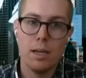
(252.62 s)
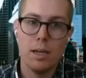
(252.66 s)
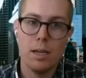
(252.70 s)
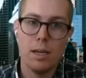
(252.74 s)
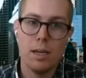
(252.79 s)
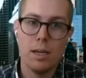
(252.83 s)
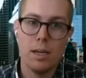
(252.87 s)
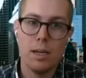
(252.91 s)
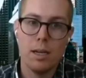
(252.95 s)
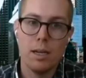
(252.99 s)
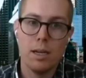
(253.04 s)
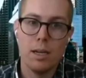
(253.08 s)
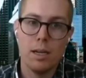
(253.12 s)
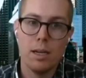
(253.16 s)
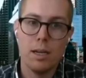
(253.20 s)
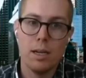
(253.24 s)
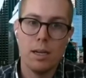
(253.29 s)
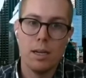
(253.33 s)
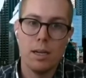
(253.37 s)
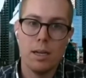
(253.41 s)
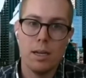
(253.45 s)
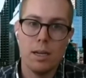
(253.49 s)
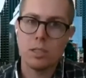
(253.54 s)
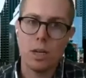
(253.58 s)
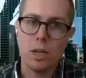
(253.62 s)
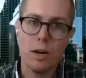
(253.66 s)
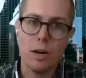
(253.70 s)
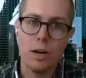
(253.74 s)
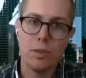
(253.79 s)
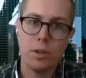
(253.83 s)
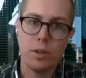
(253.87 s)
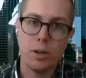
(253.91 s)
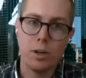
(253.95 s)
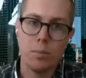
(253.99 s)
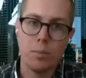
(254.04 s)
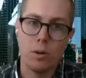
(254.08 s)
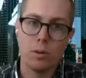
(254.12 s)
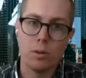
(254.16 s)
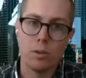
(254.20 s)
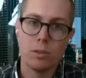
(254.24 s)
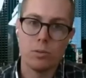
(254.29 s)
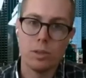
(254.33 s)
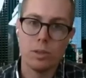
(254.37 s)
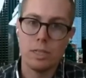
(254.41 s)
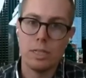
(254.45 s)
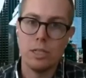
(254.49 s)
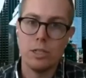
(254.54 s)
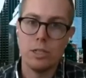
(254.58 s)
really solve their most
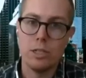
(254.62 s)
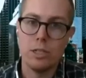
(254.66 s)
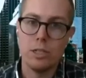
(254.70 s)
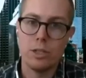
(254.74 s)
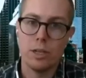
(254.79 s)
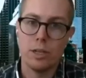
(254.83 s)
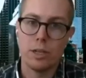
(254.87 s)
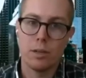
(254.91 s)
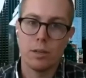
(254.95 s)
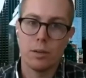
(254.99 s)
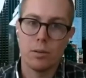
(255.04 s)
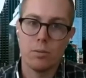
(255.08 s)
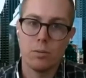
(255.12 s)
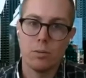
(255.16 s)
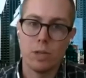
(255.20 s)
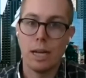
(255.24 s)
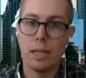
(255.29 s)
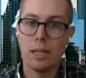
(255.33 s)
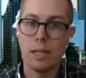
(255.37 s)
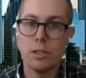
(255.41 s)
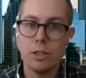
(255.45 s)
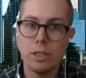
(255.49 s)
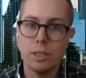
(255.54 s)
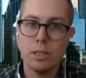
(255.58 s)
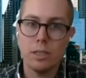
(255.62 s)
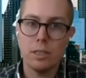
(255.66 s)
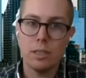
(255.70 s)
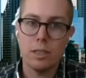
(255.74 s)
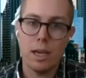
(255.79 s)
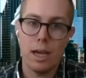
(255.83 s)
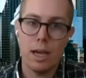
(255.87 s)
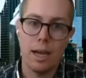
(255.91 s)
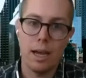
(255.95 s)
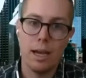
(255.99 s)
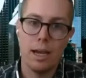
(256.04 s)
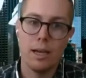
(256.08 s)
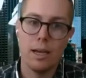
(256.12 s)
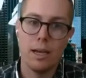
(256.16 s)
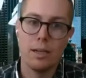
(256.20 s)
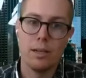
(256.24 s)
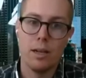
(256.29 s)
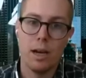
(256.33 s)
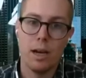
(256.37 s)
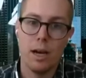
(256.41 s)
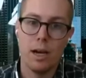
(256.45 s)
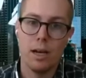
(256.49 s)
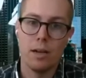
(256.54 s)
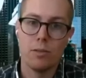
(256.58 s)
strategic challenges and
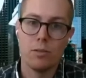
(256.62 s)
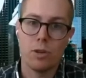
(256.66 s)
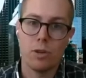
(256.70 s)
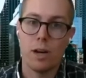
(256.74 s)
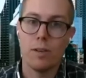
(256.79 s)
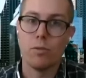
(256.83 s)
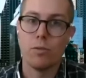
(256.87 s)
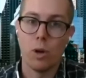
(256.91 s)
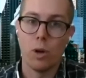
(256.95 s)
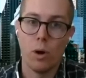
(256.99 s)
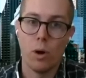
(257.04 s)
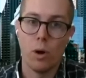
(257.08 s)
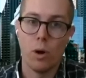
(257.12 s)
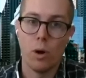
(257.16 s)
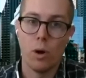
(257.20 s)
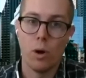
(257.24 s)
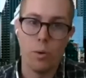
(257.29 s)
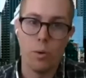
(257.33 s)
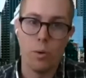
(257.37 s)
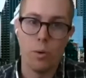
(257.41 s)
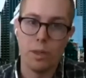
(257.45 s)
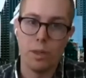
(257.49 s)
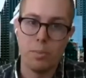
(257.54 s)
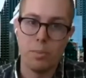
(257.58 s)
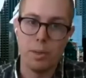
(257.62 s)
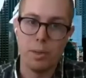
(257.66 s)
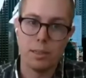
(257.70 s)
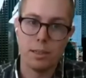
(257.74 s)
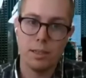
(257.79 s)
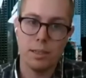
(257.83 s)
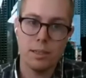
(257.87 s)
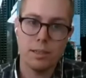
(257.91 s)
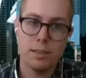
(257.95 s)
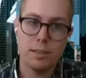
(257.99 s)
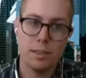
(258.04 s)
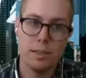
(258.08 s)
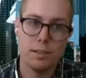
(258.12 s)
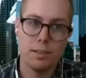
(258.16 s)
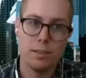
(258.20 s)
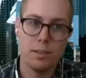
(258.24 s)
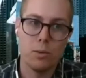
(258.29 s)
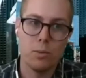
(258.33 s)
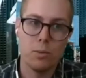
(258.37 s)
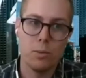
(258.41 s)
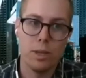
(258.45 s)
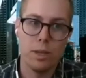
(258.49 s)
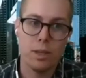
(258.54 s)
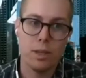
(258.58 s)
drive growth in the business. And so
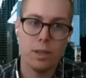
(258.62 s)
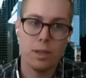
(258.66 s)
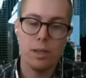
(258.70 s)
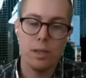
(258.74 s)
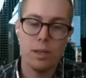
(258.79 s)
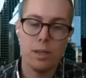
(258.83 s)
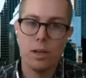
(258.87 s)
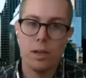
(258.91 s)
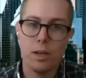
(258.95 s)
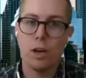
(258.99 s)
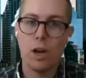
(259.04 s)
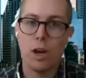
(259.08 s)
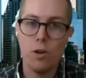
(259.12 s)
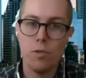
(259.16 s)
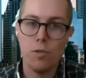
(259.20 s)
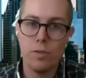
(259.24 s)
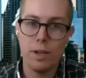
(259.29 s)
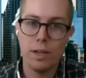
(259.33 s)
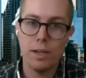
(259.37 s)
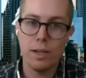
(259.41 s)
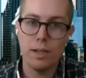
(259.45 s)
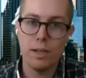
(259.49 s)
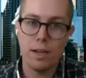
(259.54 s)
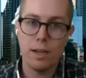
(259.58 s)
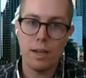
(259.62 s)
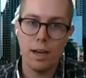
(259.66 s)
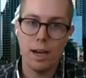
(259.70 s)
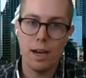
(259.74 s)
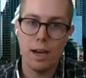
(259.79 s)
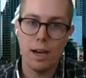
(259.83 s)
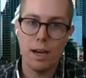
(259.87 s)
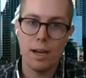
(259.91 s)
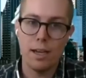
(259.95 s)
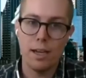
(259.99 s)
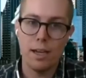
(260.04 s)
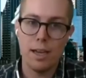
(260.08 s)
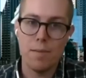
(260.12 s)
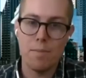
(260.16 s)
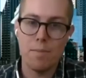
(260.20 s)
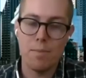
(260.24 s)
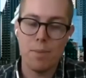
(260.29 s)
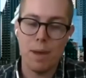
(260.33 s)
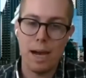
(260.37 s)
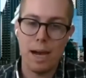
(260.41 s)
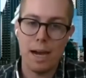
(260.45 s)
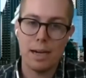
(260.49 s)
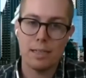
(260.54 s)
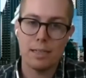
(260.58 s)
with COVID
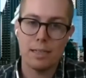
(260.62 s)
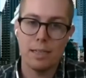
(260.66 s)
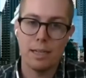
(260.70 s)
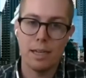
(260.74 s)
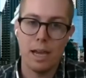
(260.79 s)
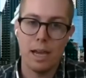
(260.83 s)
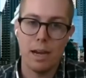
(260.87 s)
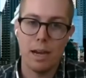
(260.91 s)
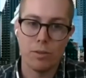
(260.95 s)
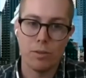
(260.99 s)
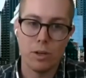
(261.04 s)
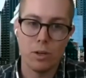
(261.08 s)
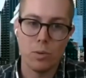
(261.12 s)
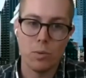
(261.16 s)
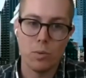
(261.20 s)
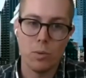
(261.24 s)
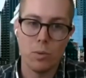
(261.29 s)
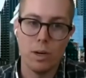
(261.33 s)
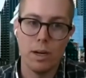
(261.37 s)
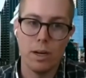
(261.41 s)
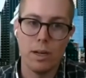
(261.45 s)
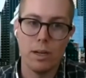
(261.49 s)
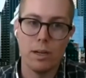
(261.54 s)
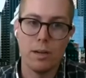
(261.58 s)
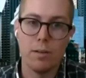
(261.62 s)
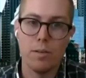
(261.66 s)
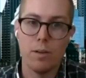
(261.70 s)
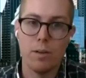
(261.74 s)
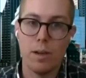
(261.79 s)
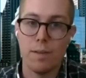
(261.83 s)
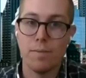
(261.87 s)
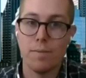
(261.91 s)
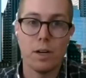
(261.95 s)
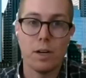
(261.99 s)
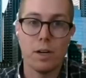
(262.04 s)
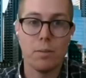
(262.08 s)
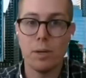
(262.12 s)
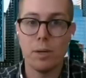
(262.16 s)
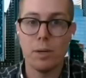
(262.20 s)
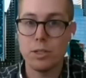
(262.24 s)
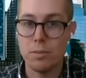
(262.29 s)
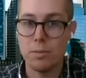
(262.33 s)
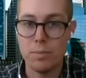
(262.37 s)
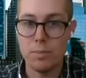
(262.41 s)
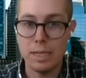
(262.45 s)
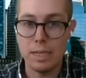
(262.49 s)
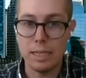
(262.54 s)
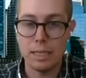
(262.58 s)
impacting everyone very much
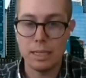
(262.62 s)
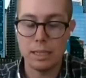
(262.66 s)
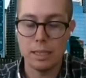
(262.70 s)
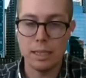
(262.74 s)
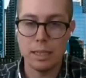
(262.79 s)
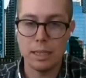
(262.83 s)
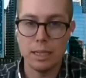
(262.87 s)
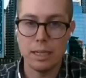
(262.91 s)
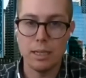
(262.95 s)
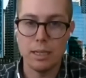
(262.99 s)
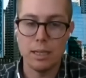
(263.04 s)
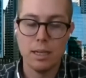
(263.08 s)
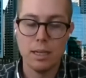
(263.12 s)
immediately,